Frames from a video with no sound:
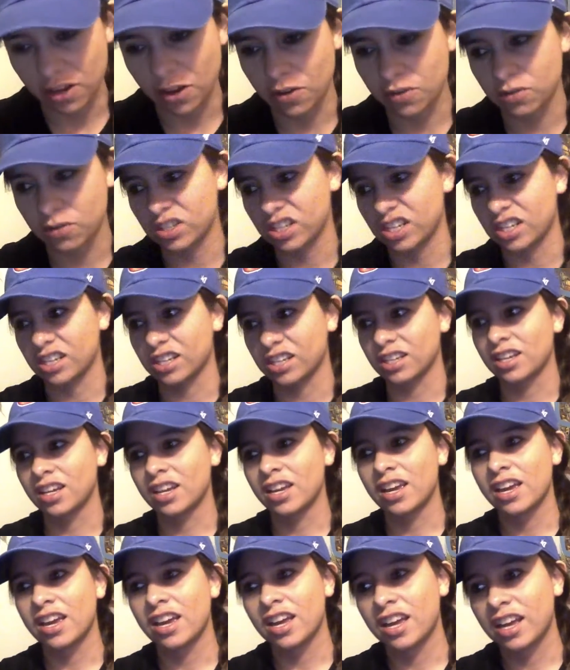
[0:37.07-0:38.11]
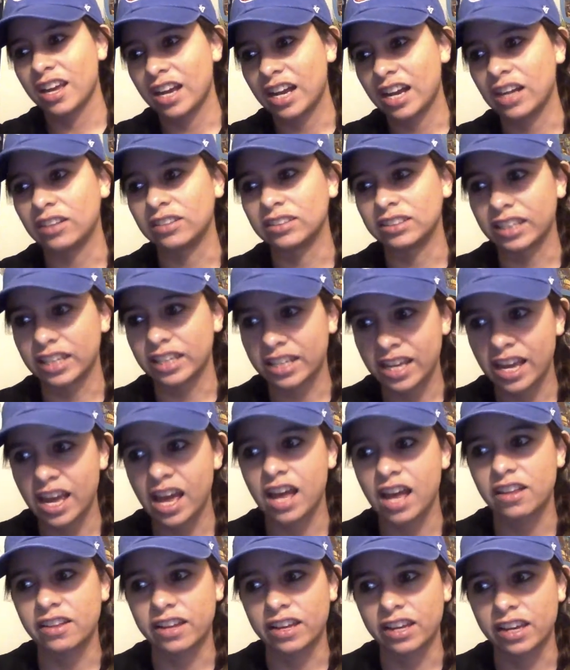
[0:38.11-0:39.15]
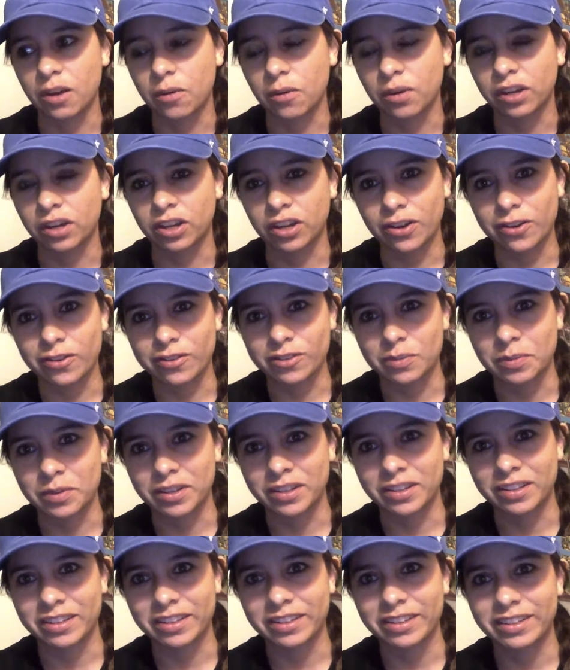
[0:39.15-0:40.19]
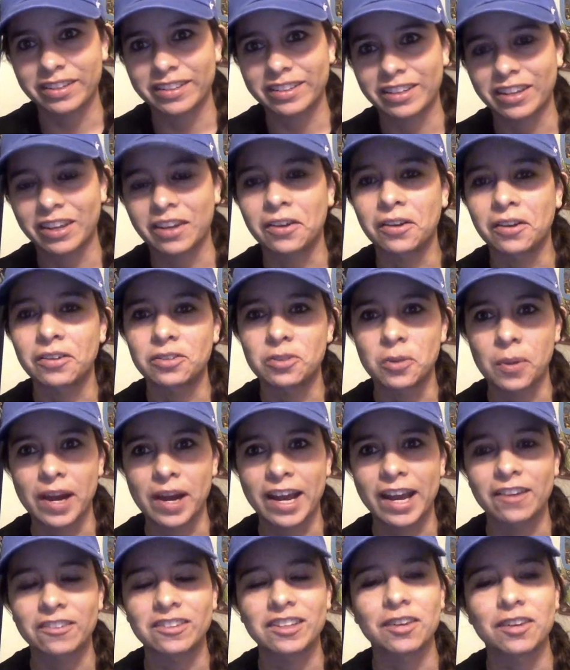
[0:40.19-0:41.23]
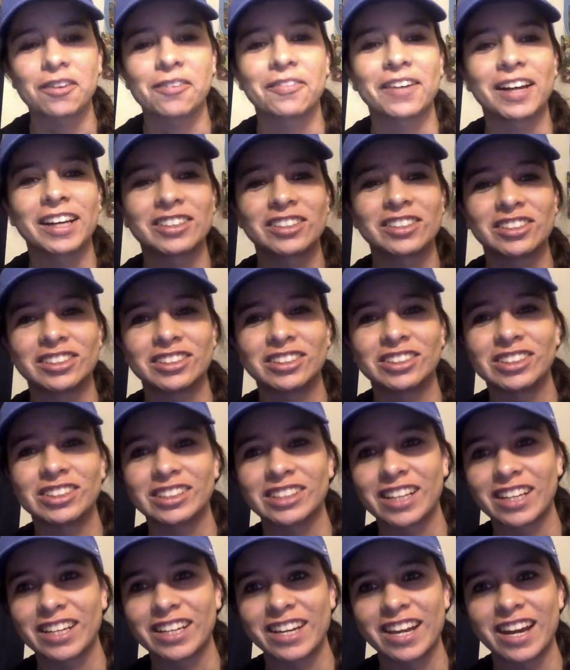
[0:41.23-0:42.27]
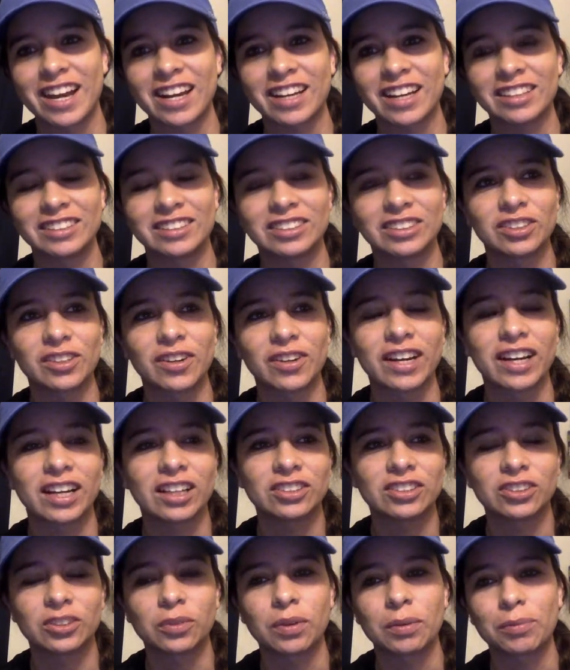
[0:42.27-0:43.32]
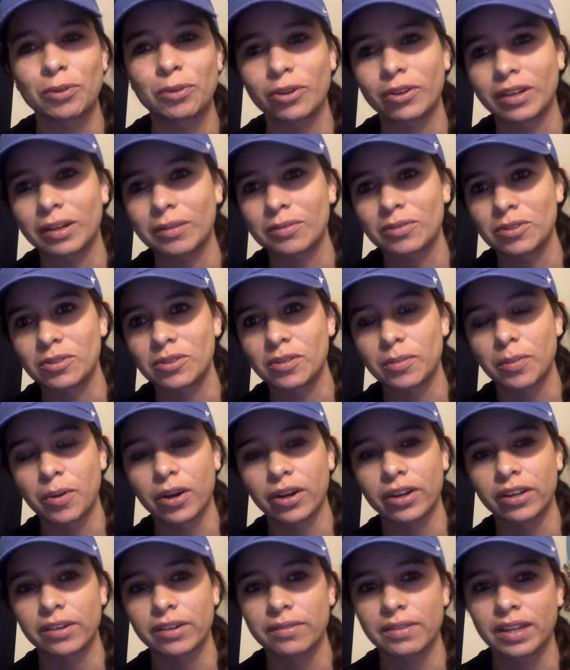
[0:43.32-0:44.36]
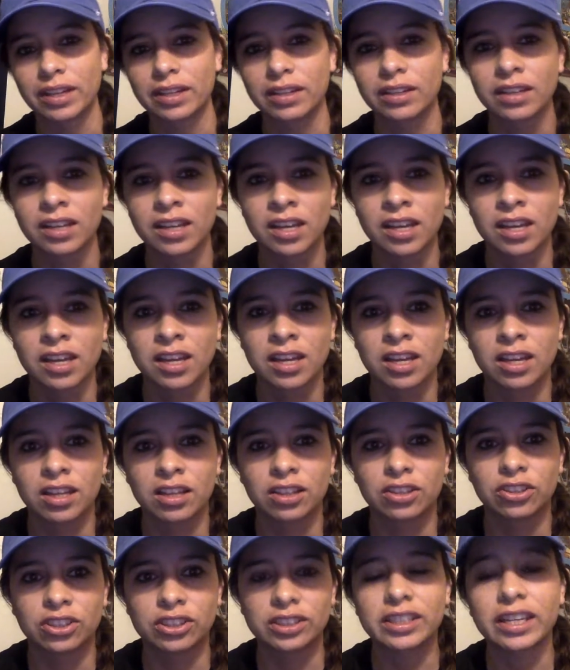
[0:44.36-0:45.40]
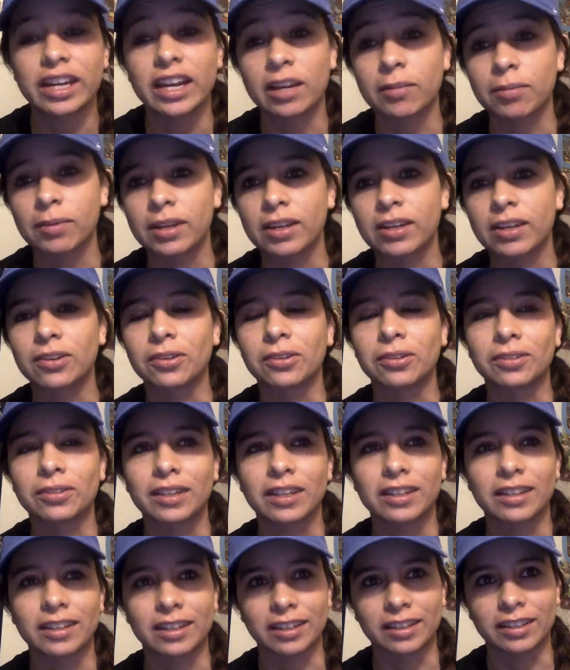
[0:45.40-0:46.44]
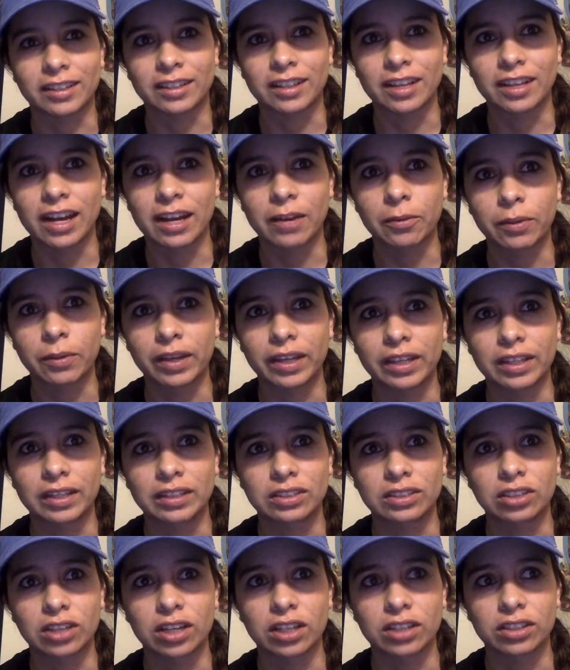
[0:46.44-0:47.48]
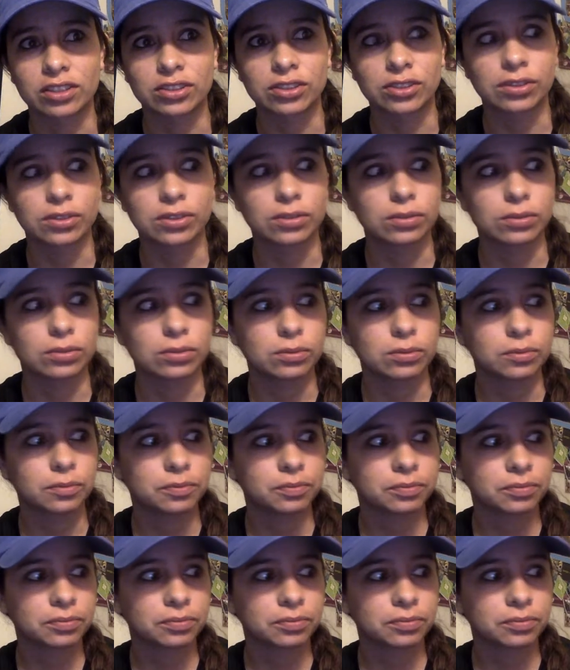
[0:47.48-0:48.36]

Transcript: coach, and I was like, yeah, like I want to coach, but do I have to get a master's? And she's like, yeah. And so I asked her what program she was a part of, and she said APU. And then I went and talked to